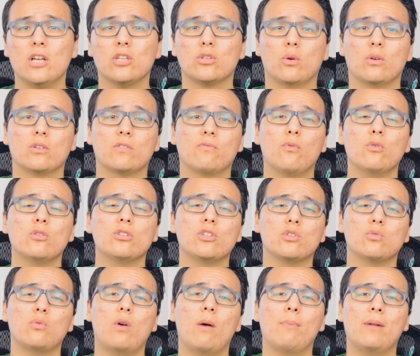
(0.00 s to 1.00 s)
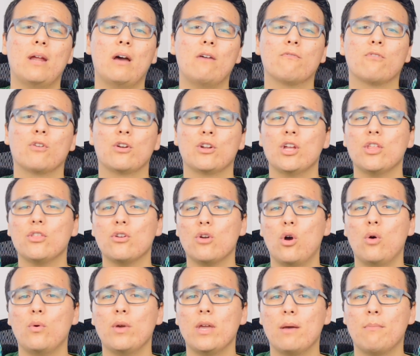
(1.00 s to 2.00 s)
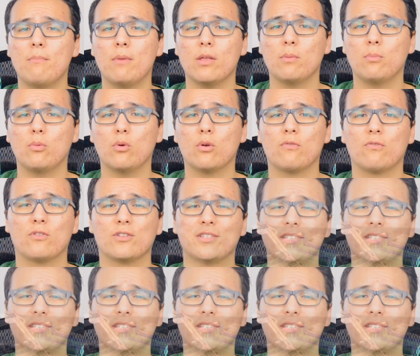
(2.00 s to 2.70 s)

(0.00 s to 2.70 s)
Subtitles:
so I was forced to swap it out for another OEM motherboard for